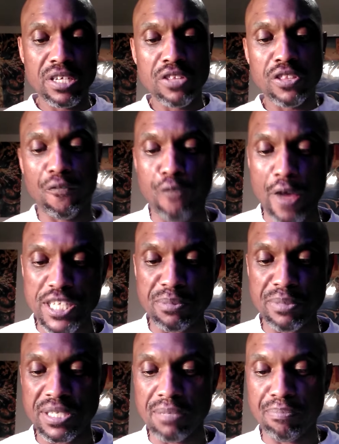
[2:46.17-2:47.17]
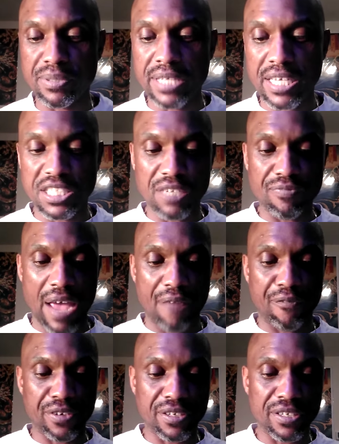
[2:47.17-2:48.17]
The Frenchman is in possession of
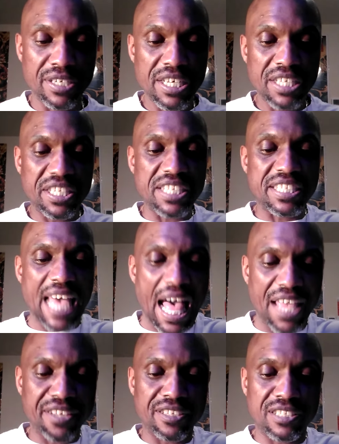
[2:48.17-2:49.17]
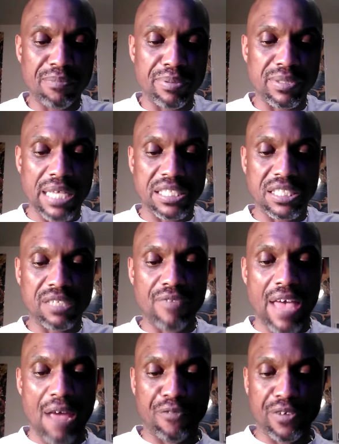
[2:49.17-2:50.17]
Africa. The Italian is in possession of
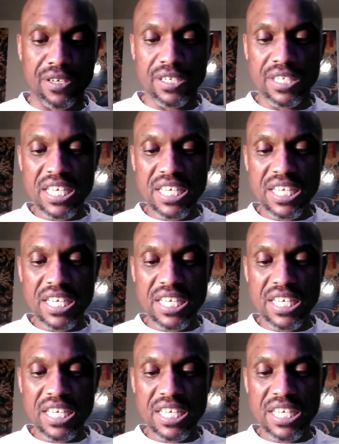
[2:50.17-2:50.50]
Africa.